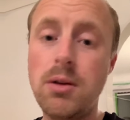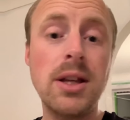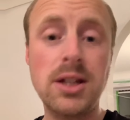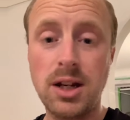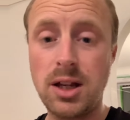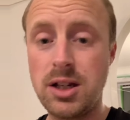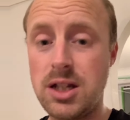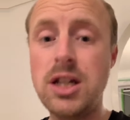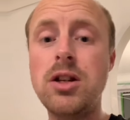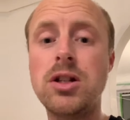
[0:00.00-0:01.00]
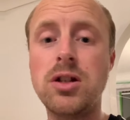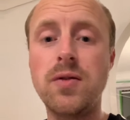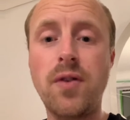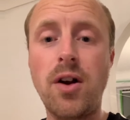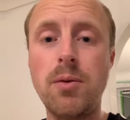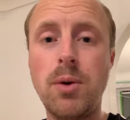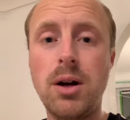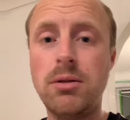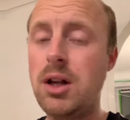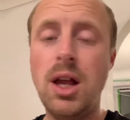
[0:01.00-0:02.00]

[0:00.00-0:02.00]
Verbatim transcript: It's going to continue to do very well,